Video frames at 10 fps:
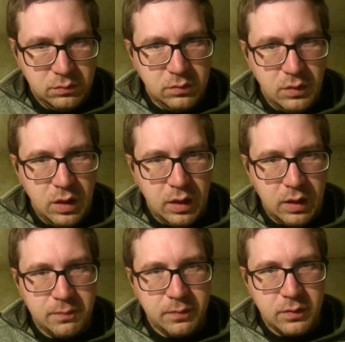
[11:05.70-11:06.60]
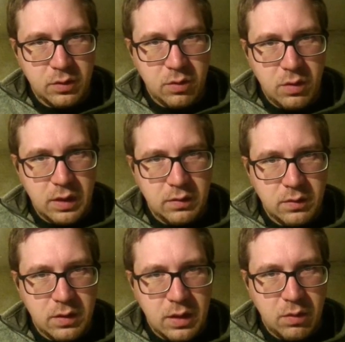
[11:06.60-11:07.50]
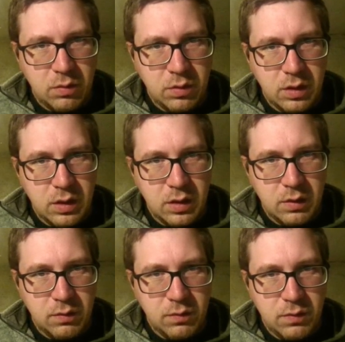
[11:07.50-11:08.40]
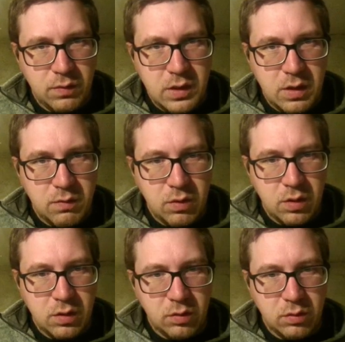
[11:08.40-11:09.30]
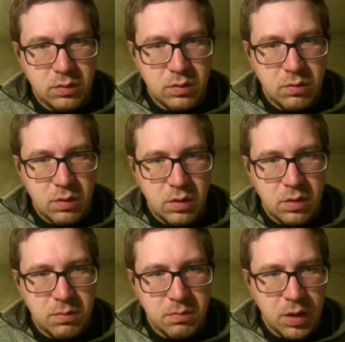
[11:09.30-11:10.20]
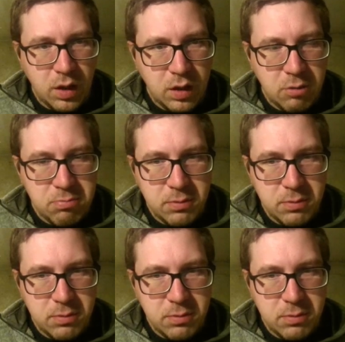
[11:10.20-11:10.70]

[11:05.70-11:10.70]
Yeah, so that's now looking very, very close to the mock-up.